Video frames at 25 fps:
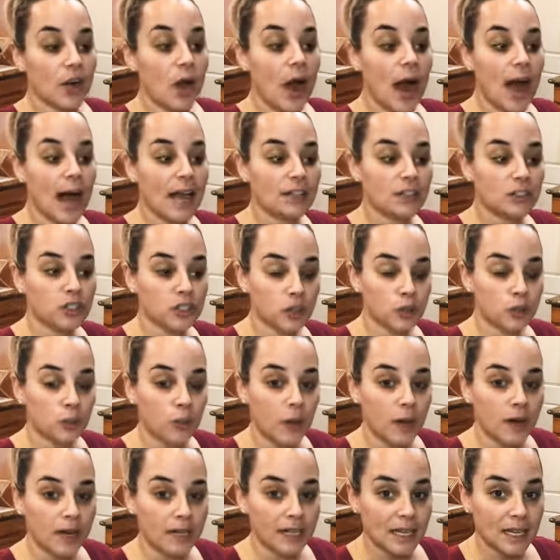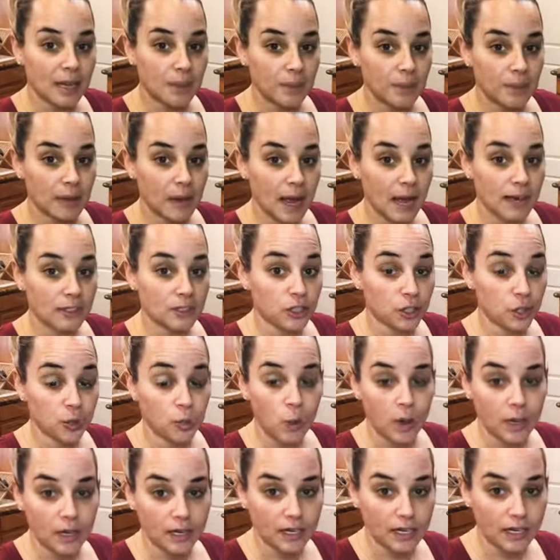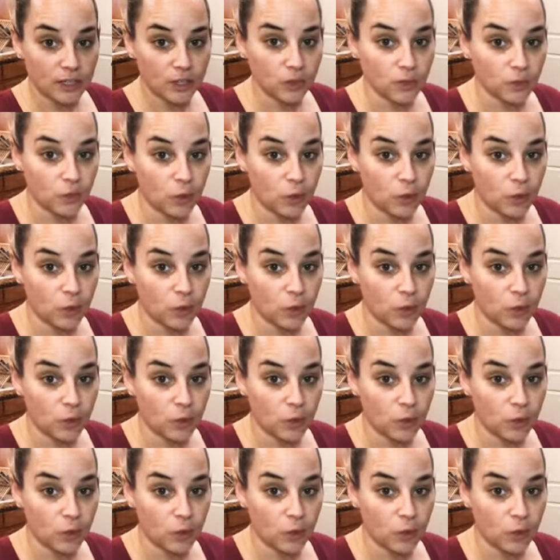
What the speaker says: I do want to let you